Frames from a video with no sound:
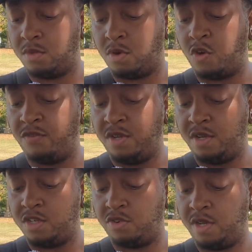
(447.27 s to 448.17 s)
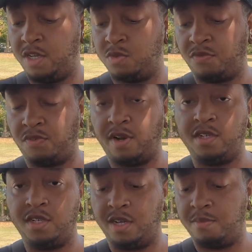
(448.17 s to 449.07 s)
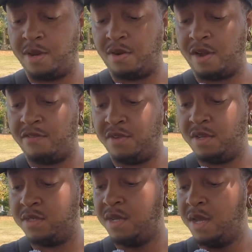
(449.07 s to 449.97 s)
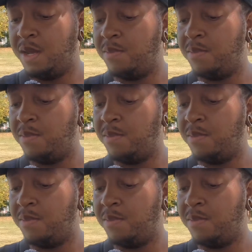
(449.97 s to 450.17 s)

or hopefully you can trade these with friends and get better IVs.